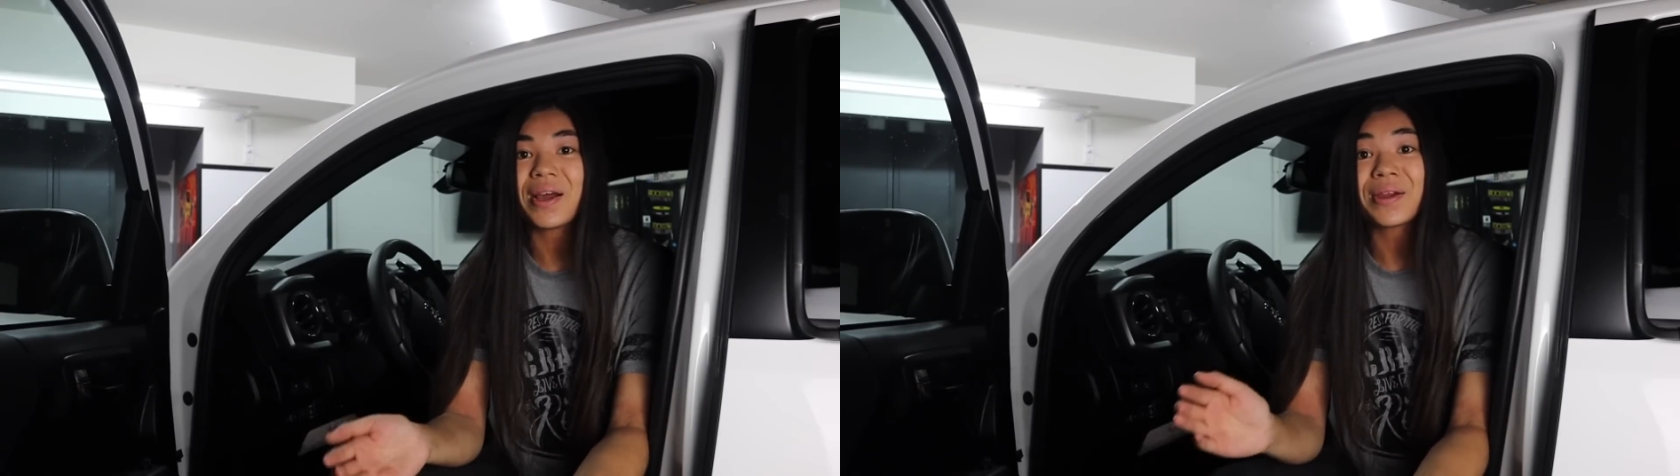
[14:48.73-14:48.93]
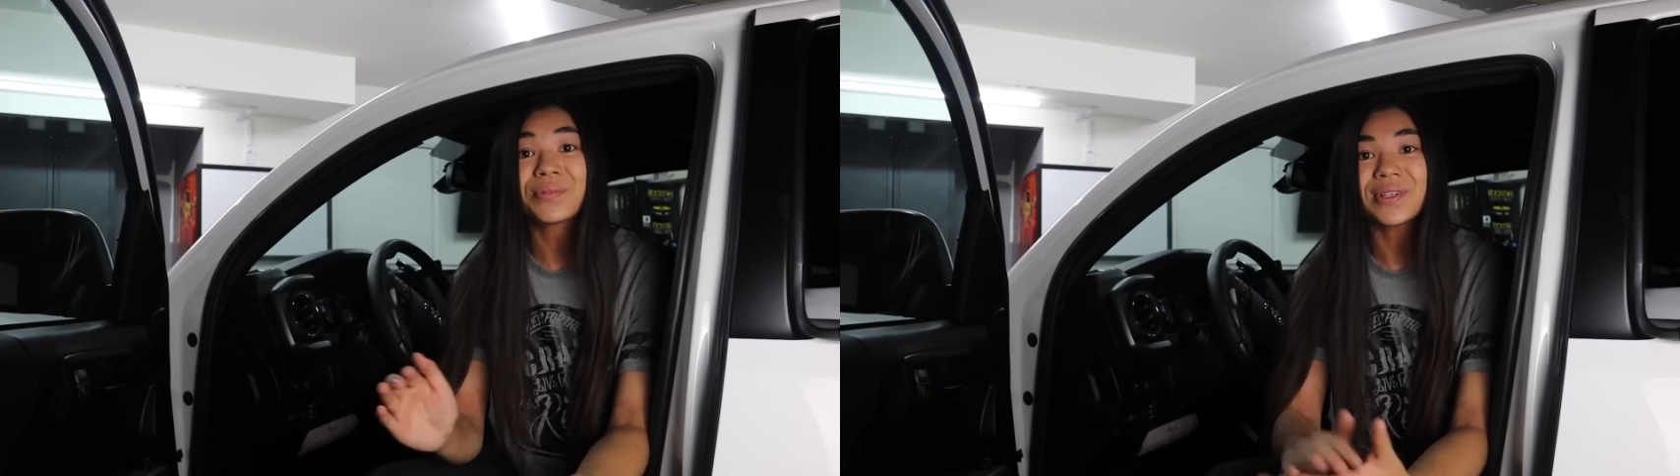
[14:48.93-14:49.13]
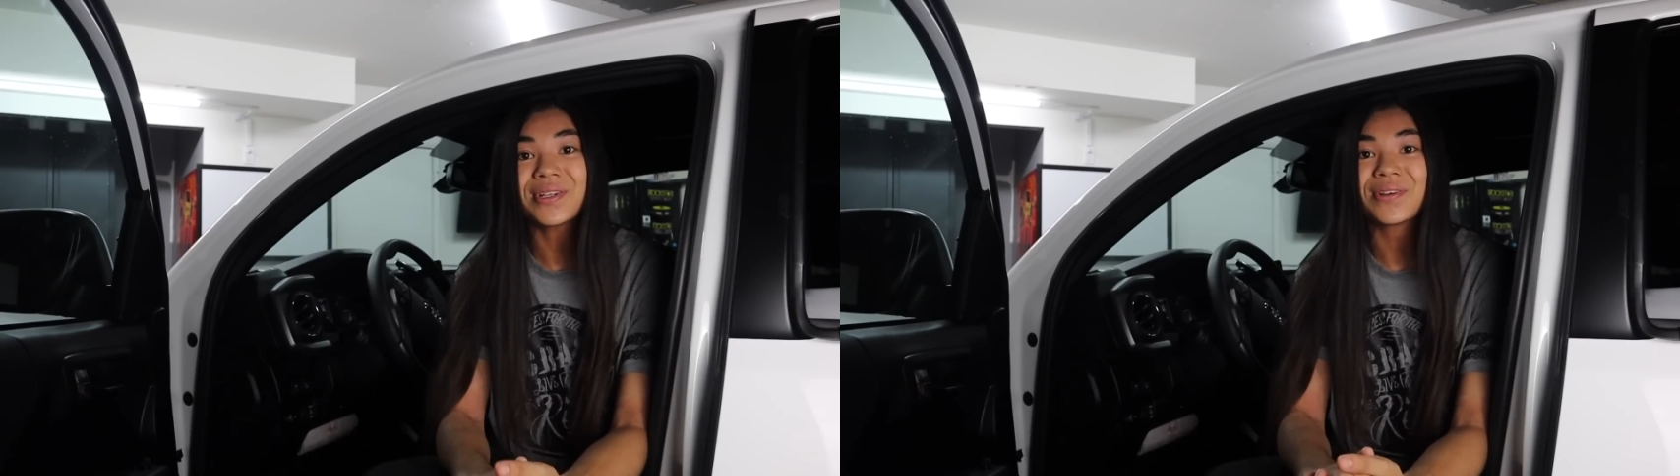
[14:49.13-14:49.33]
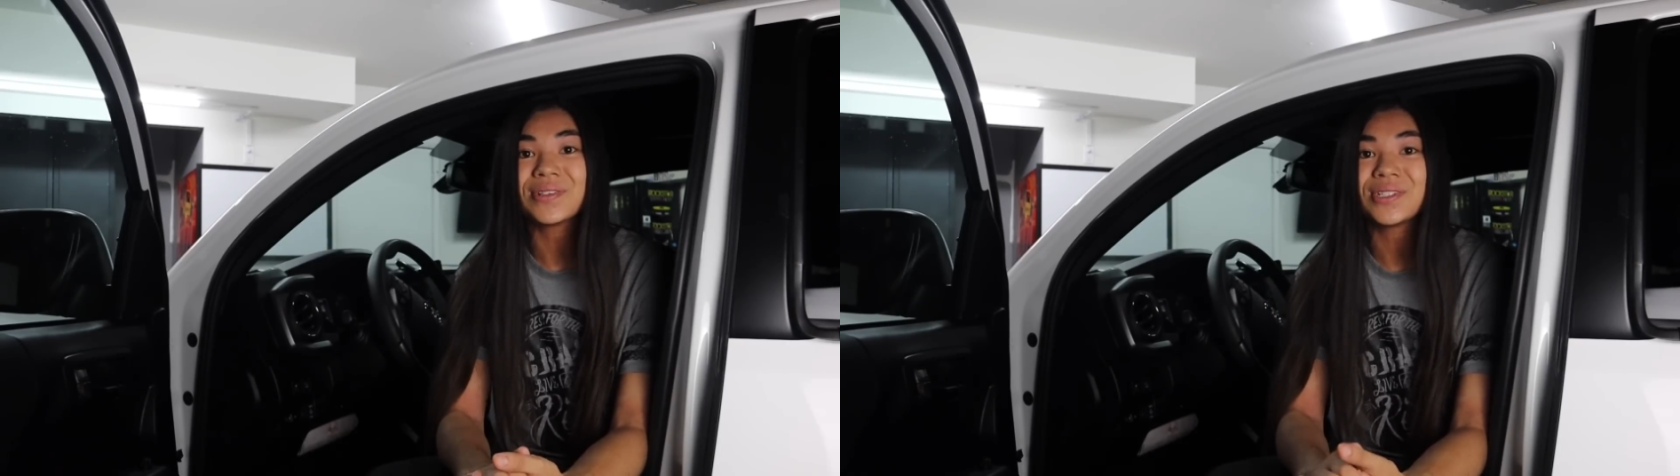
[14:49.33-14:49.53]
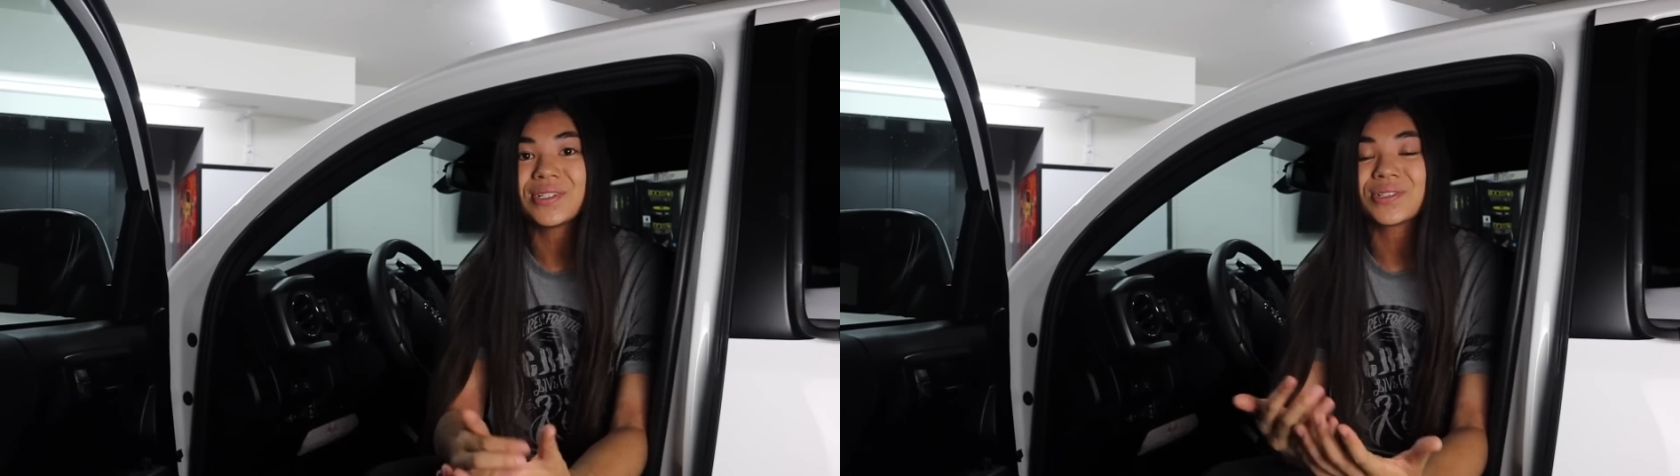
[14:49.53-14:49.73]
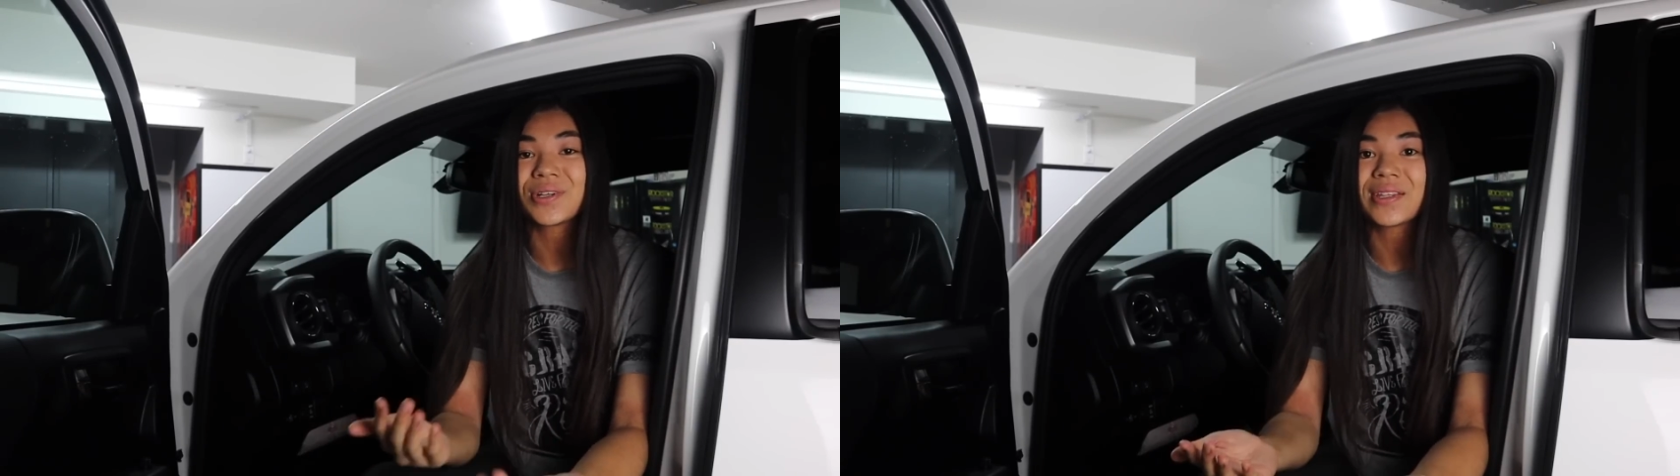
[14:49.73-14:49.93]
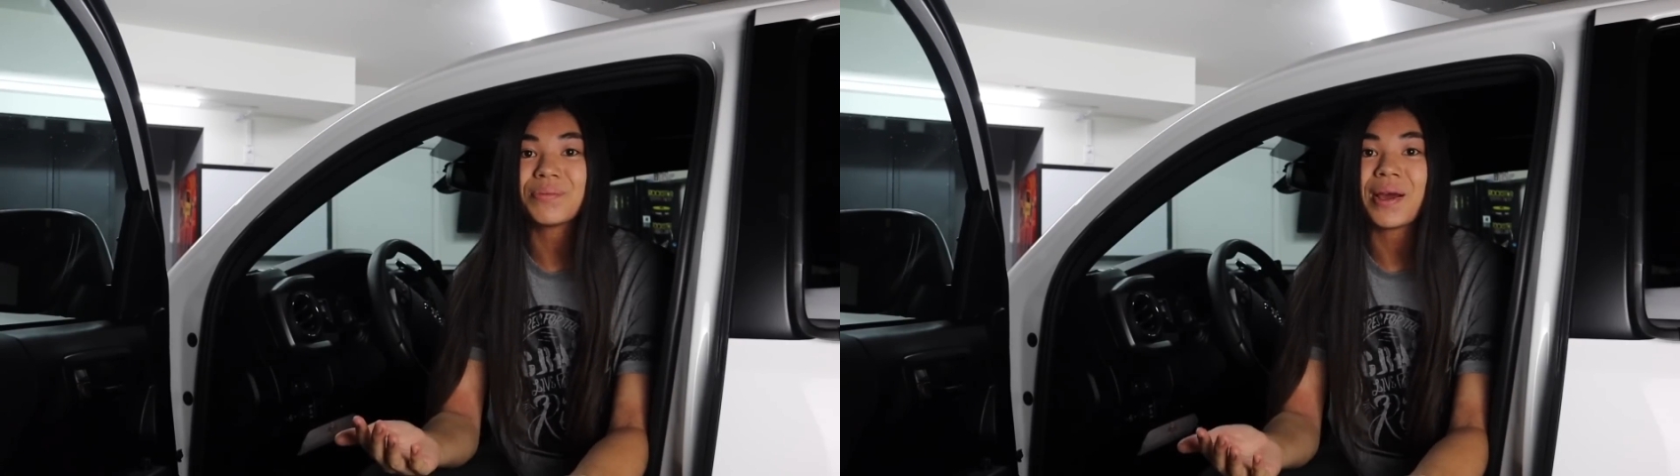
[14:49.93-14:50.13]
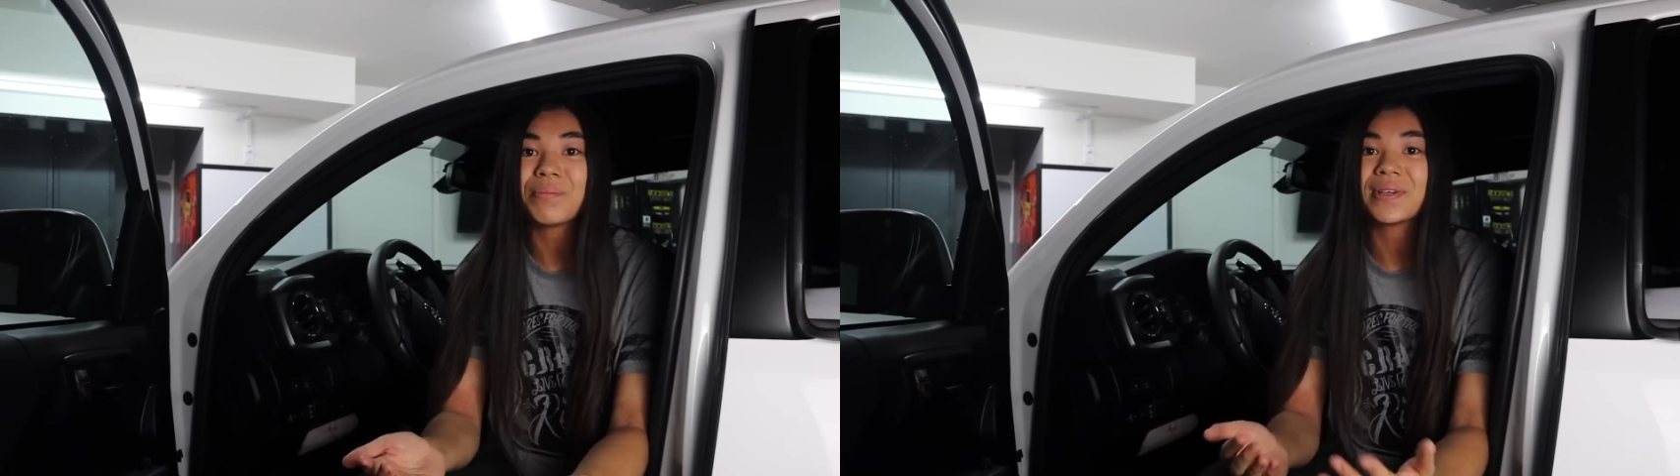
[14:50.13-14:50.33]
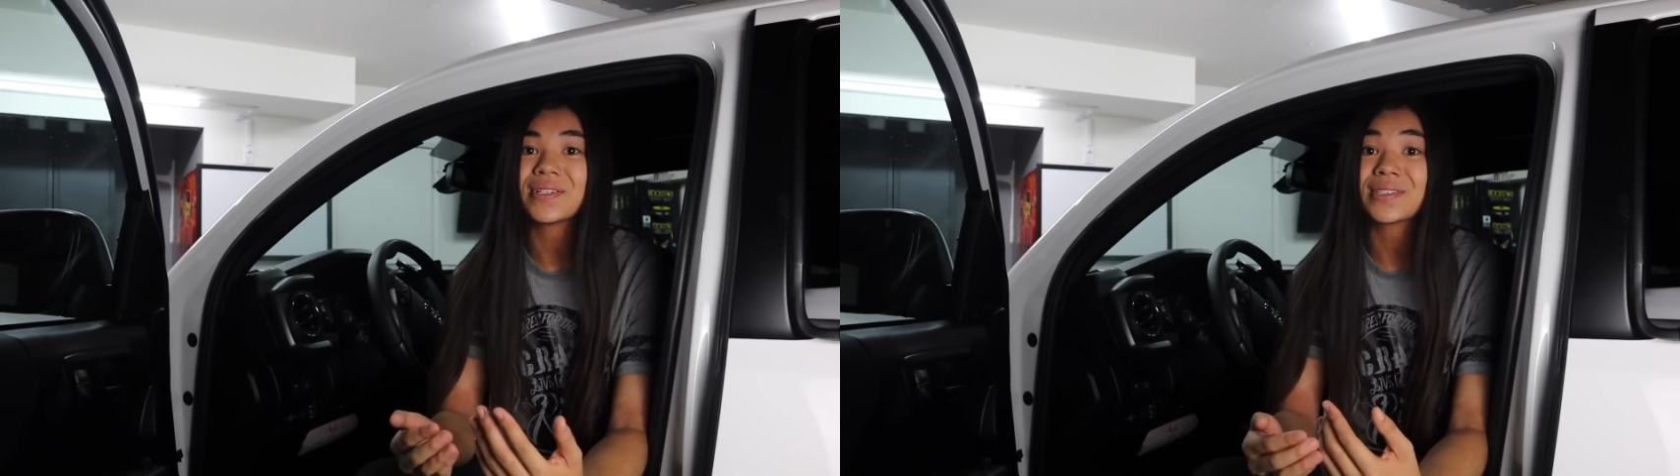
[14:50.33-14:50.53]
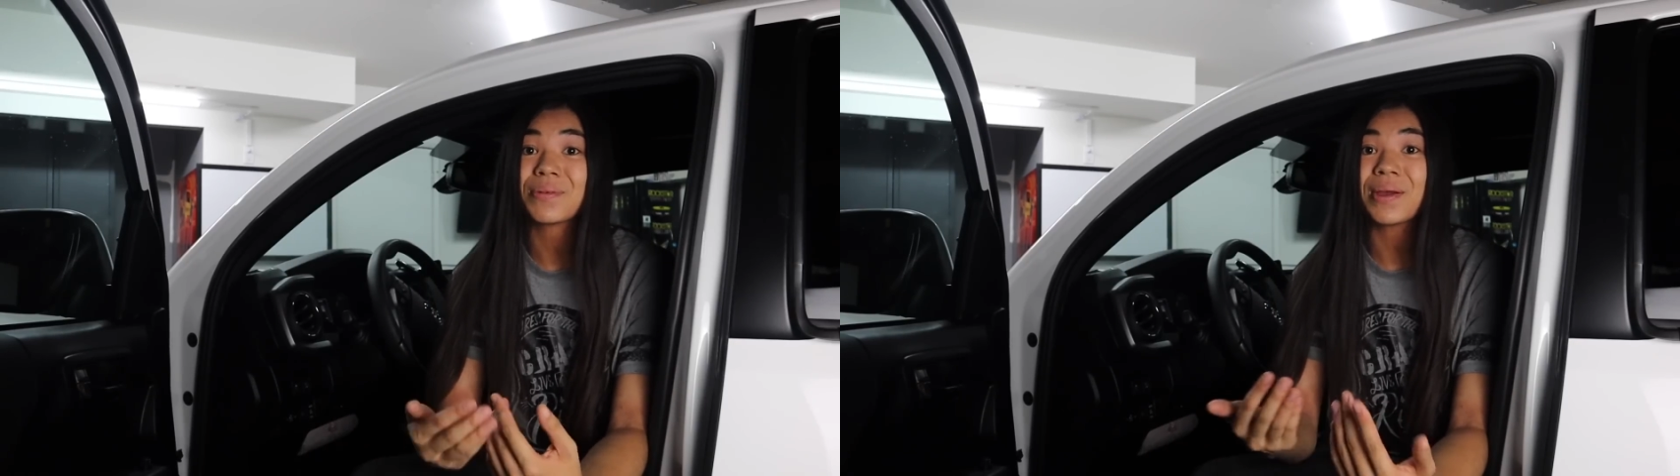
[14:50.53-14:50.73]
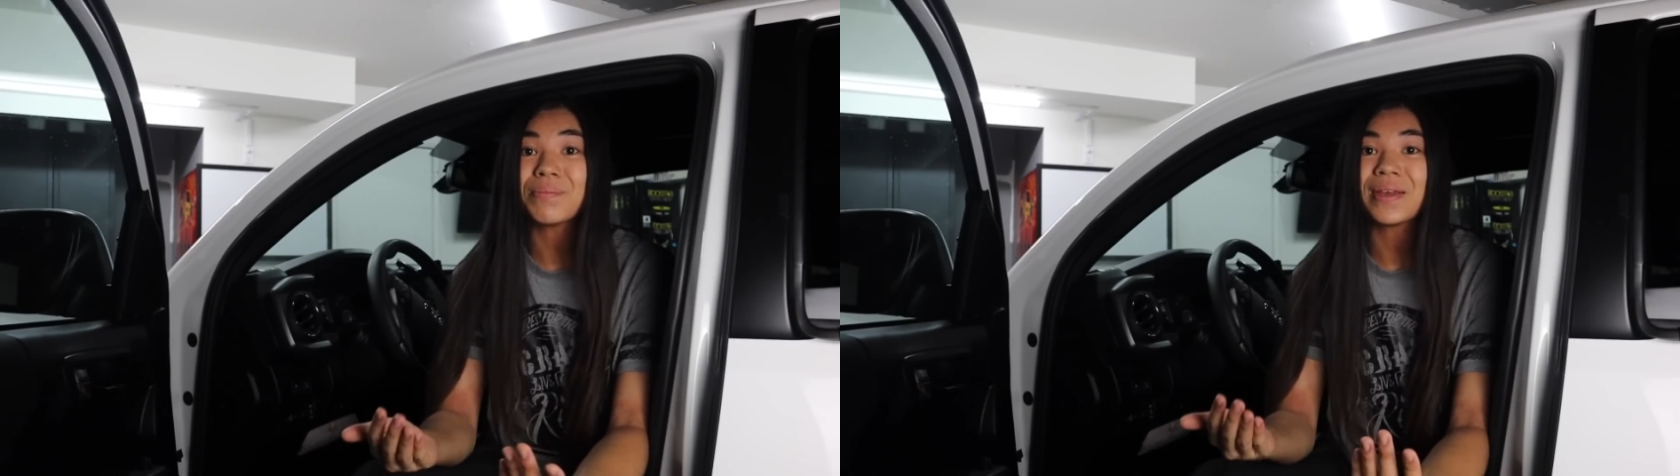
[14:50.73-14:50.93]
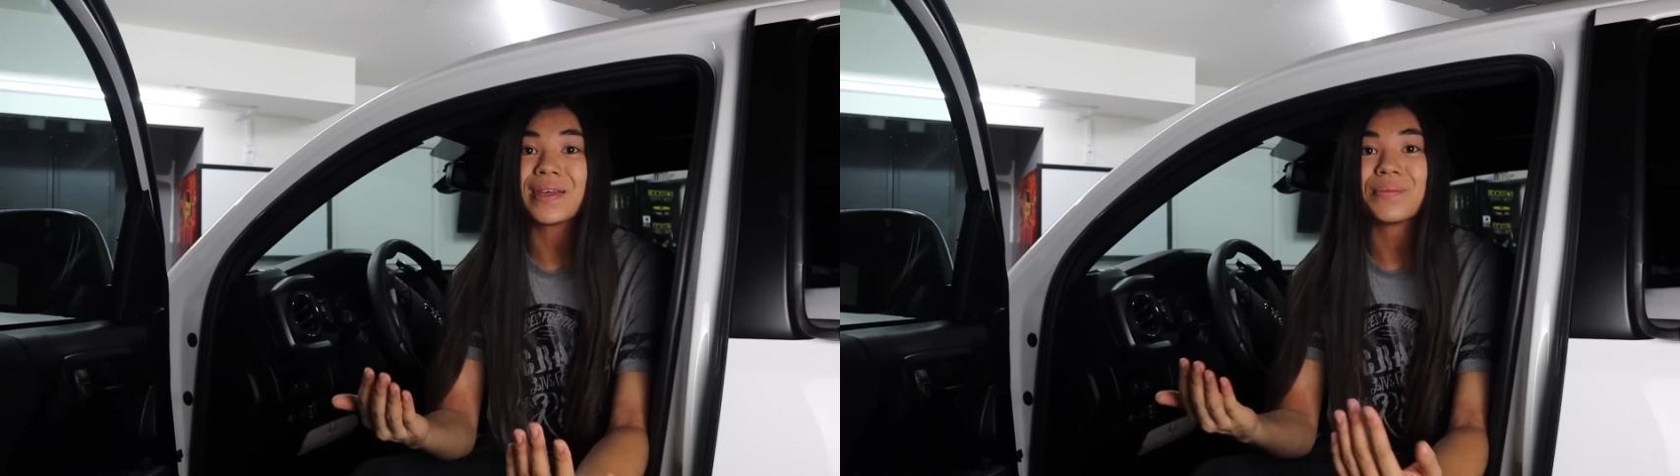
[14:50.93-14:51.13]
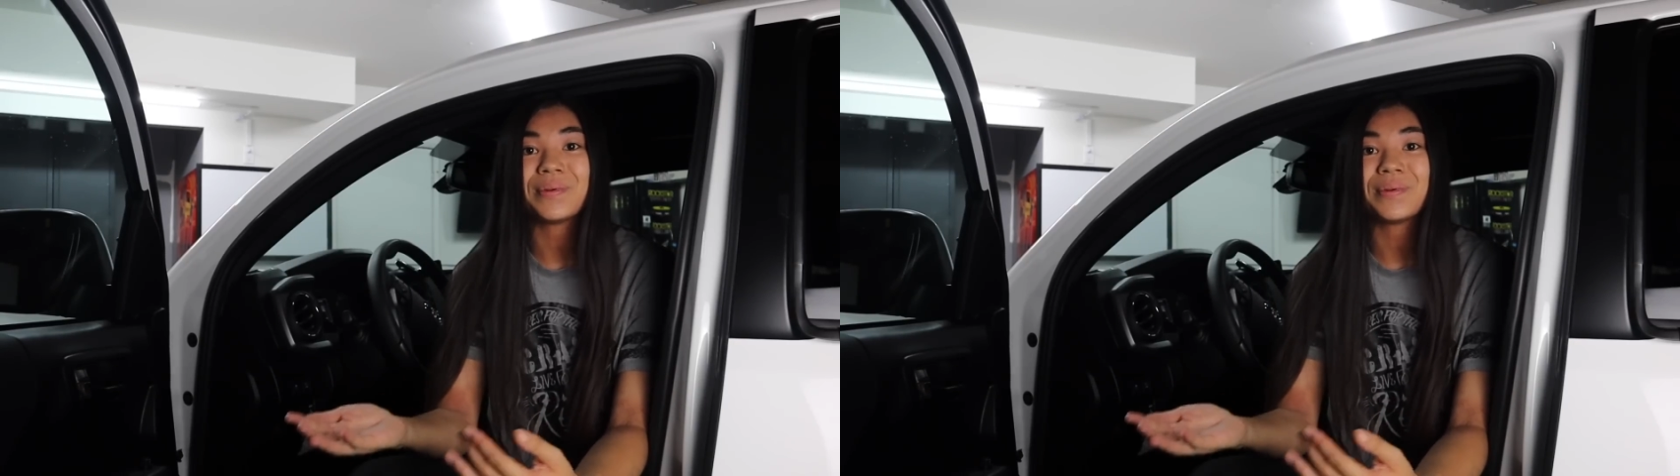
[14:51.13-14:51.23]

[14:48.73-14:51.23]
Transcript: I really urge you to try them out because they might make a